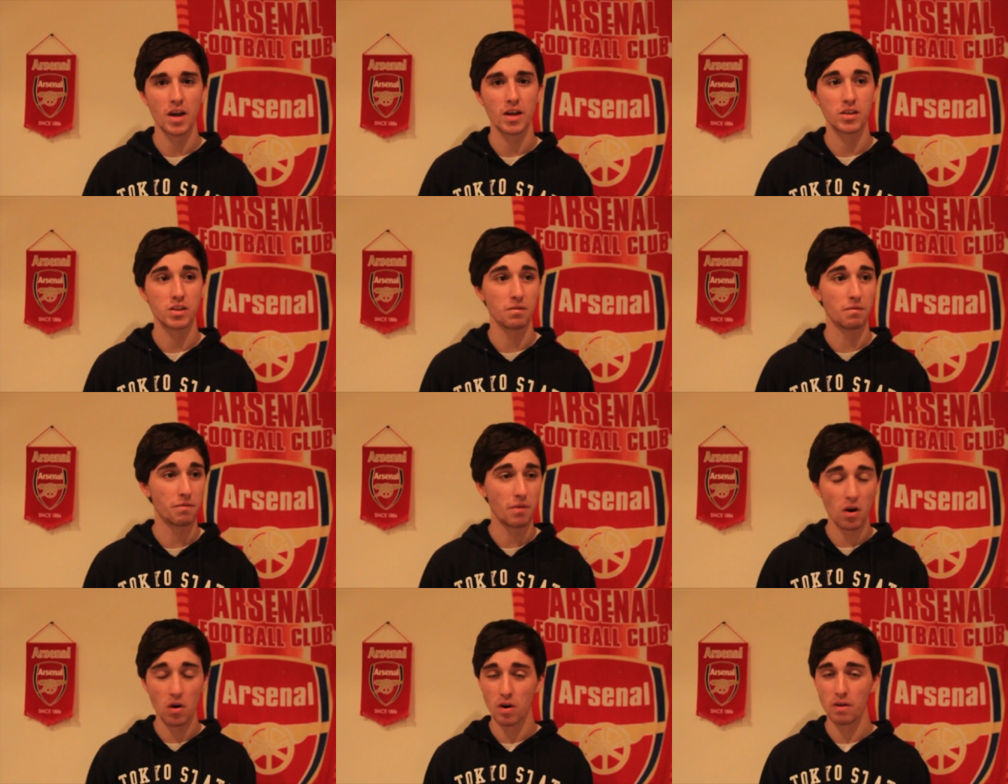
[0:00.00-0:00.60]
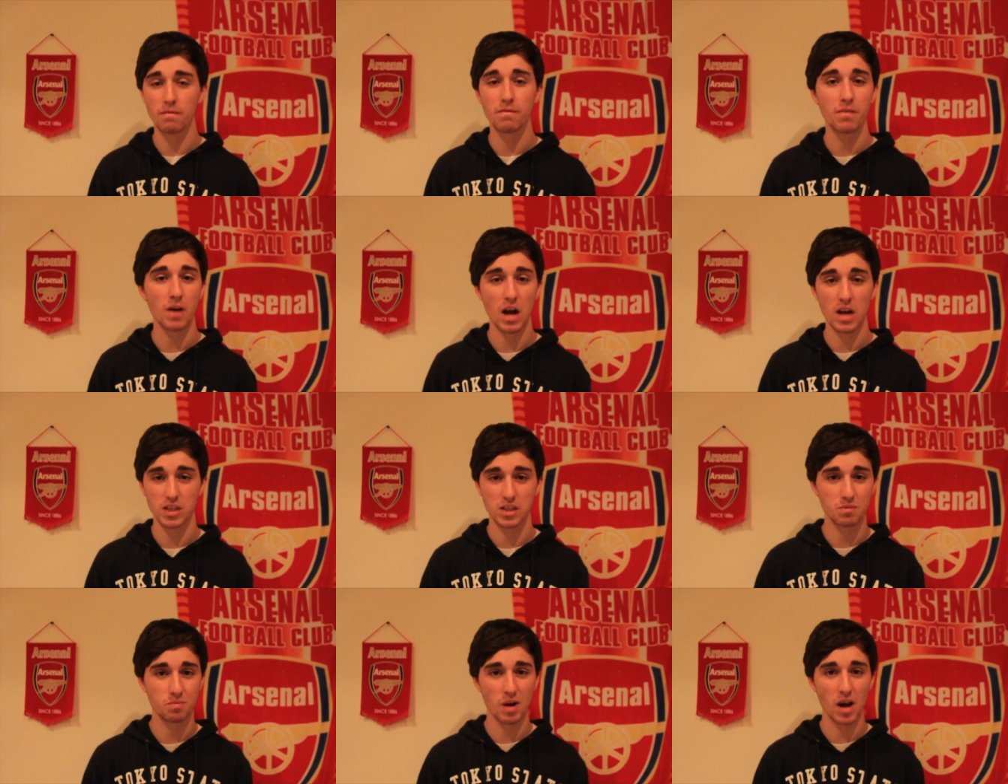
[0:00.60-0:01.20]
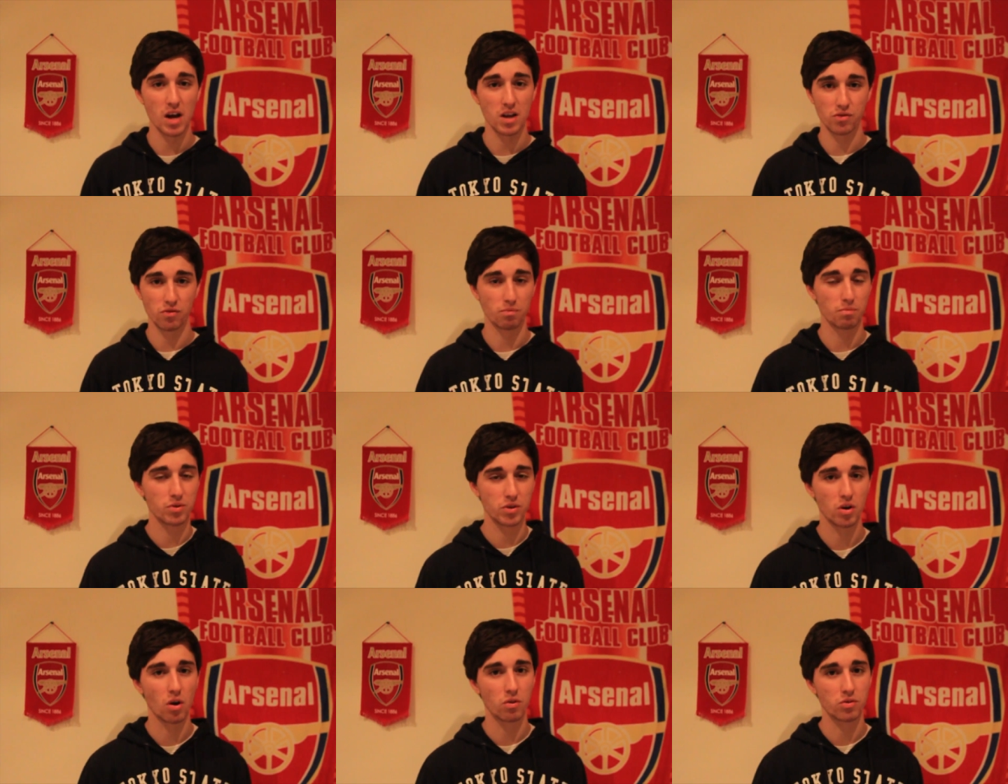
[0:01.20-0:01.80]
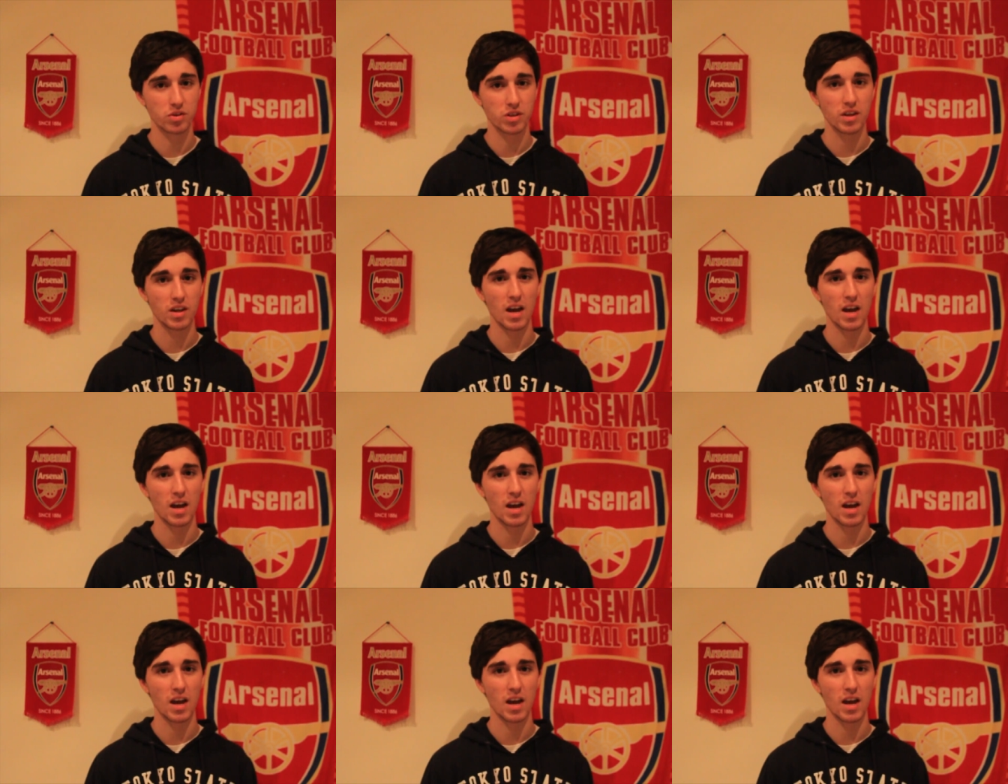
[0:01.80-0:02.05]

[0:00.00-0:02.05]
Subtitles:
it's a very fast pass from Podolski,